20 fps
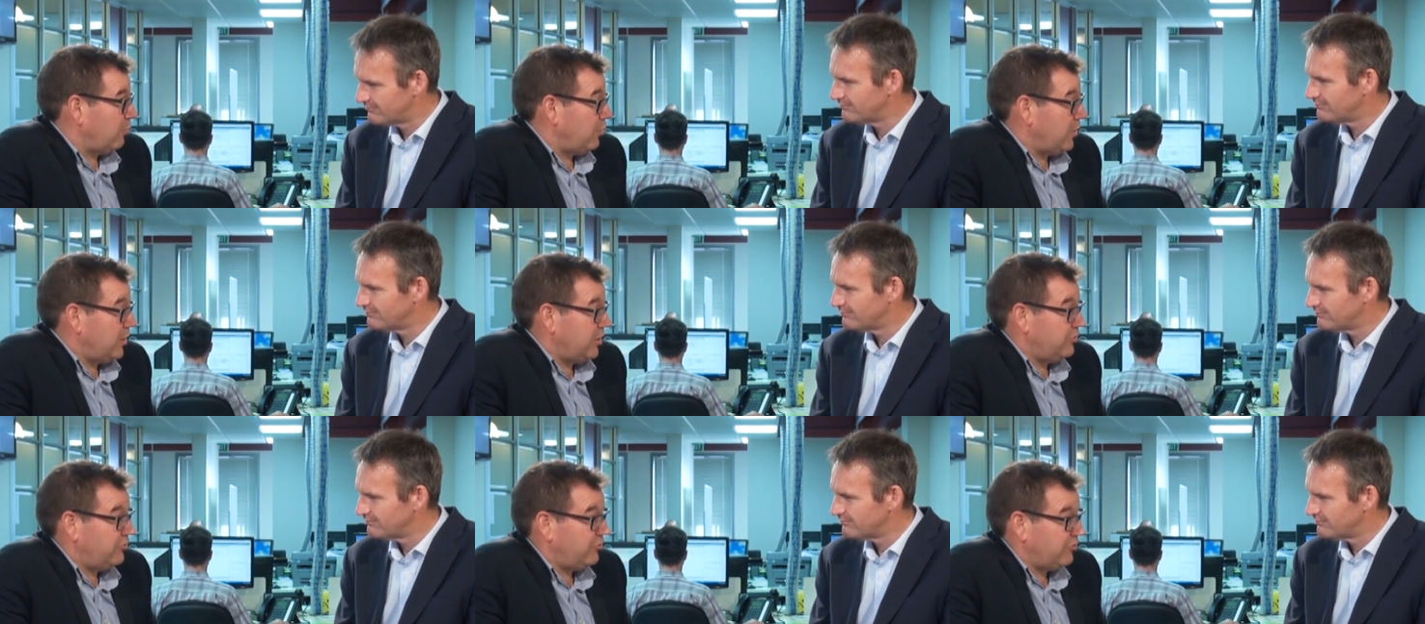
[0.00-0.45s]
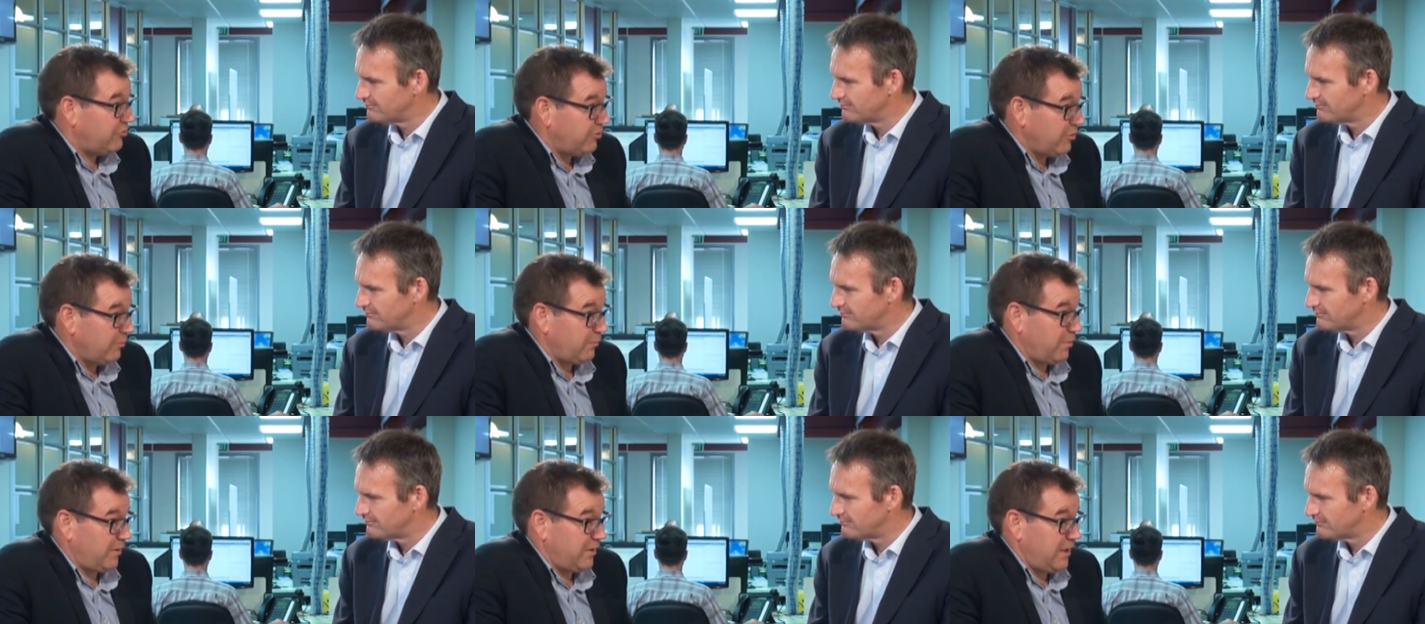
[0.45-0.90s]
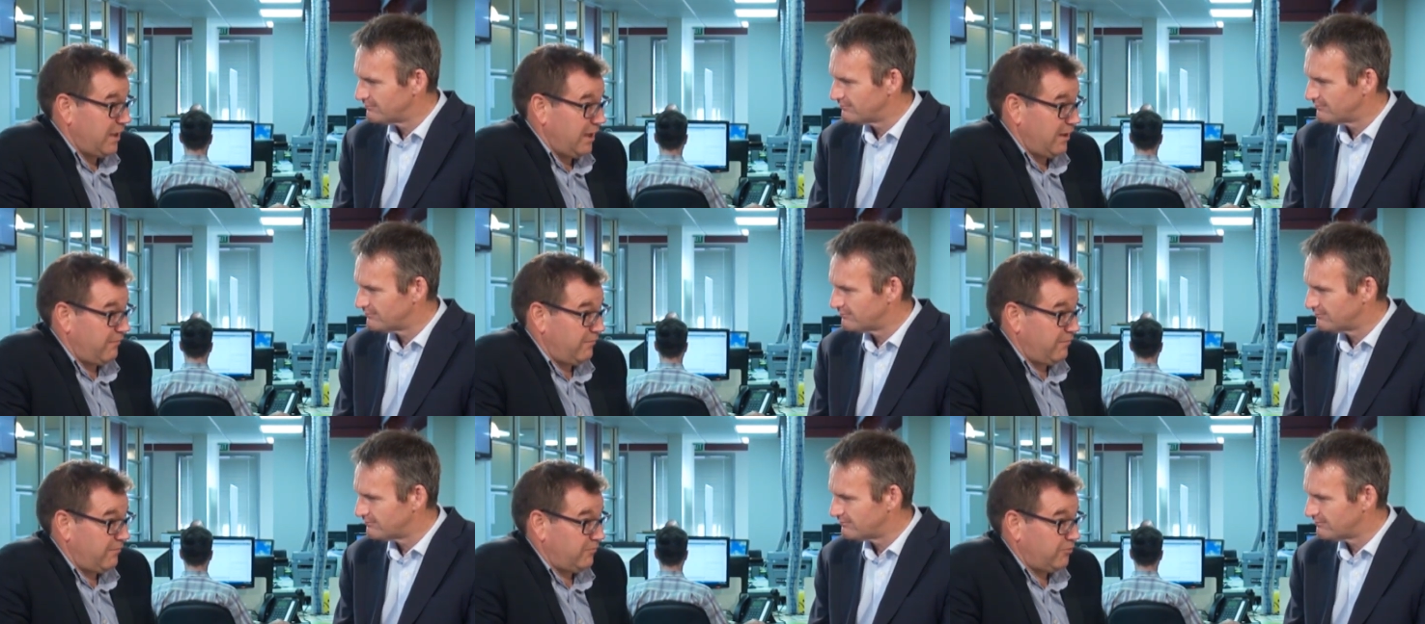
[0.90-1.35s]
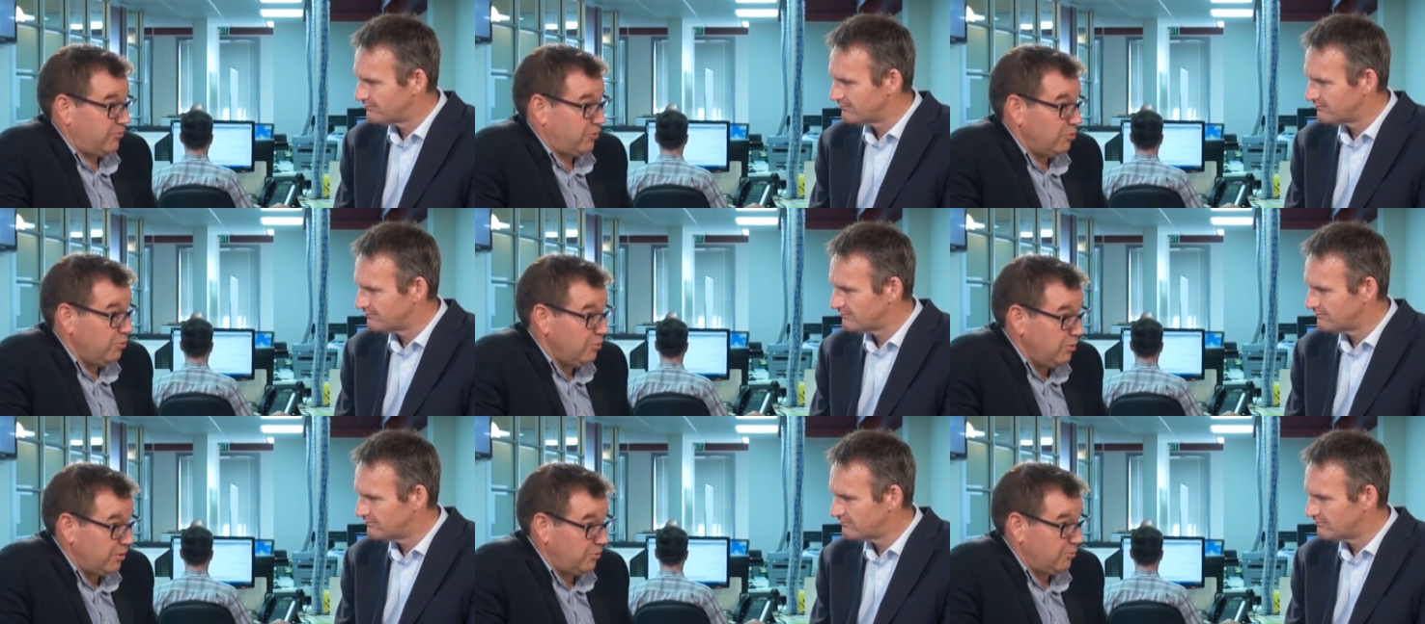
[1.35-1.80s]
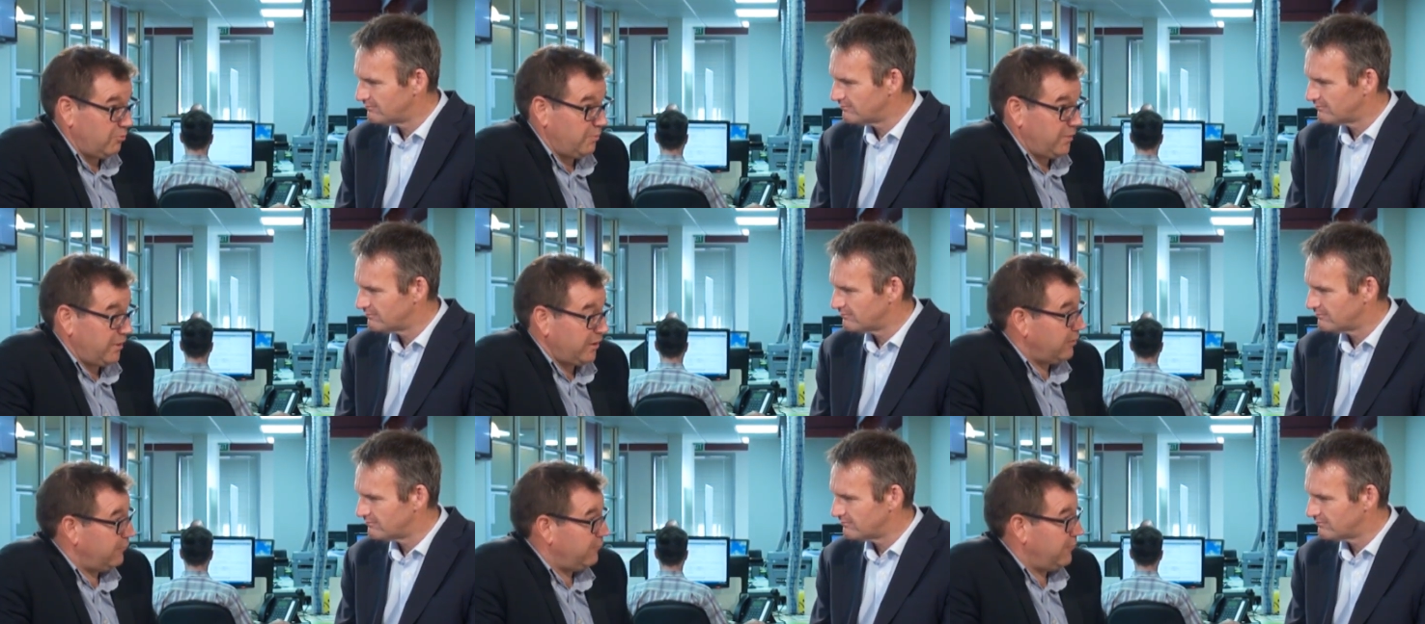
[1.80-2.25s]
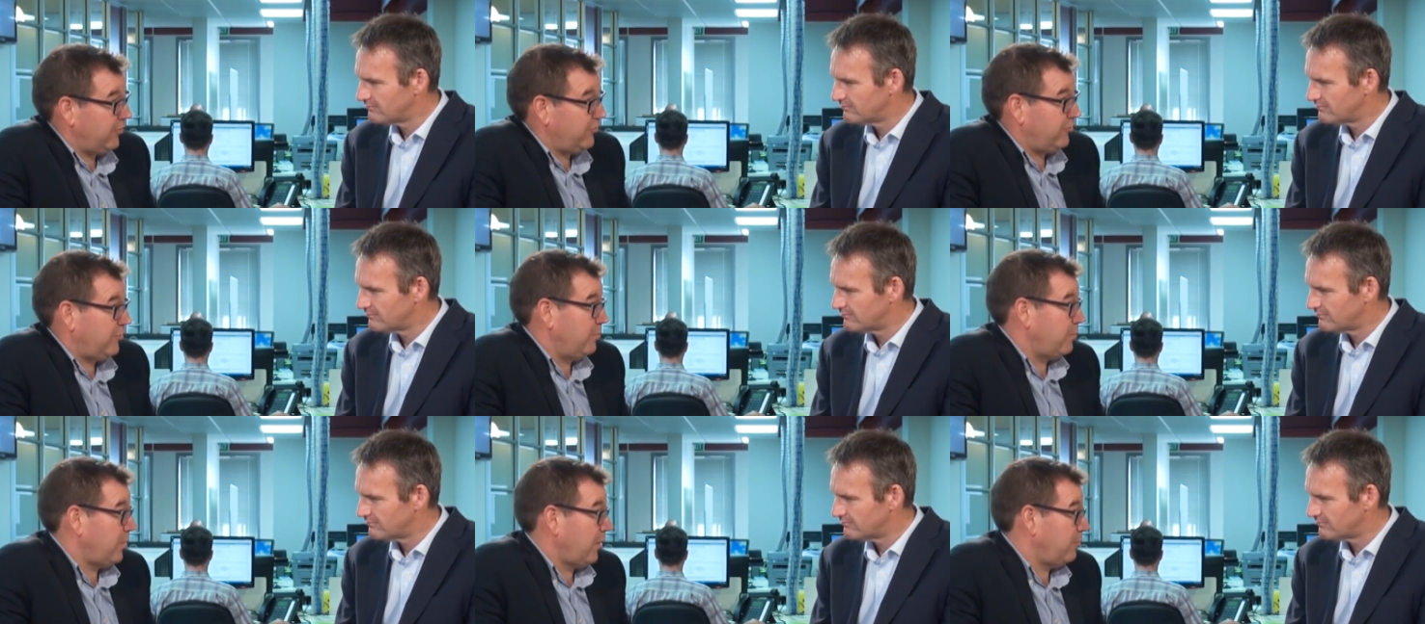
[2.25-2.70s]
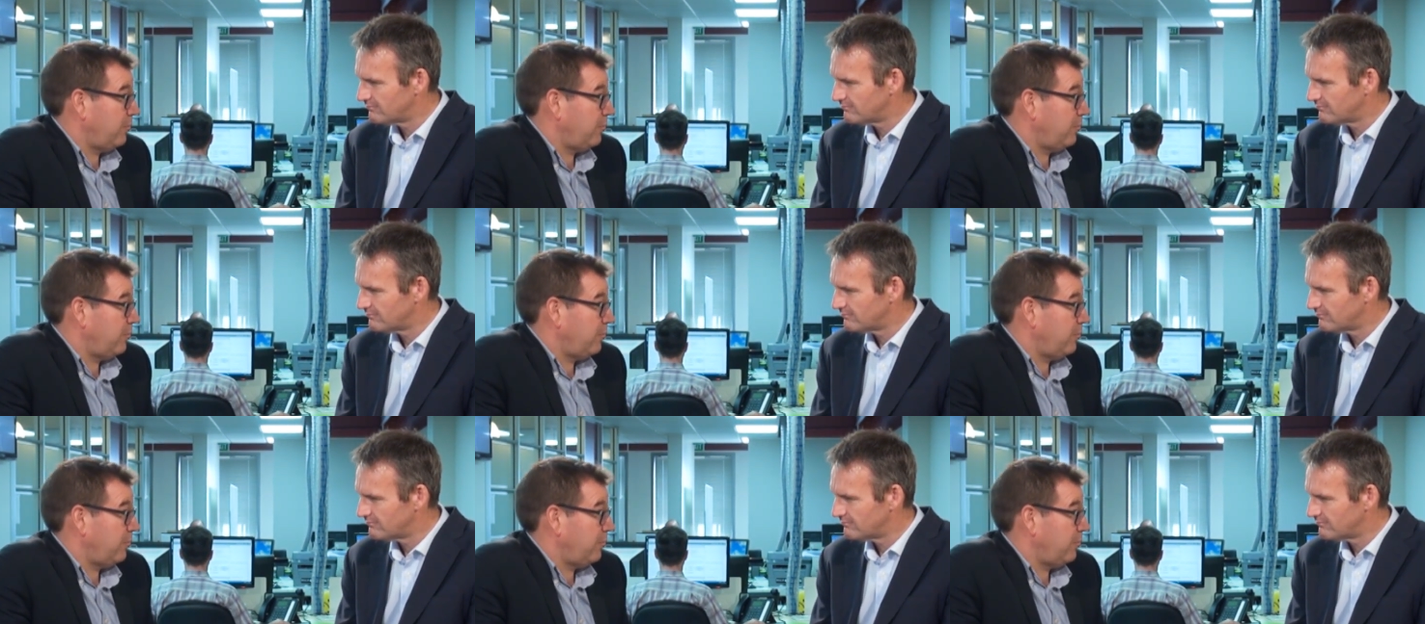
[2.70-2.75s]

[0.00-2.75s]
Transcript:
Speaker 1: We simply have too little being invested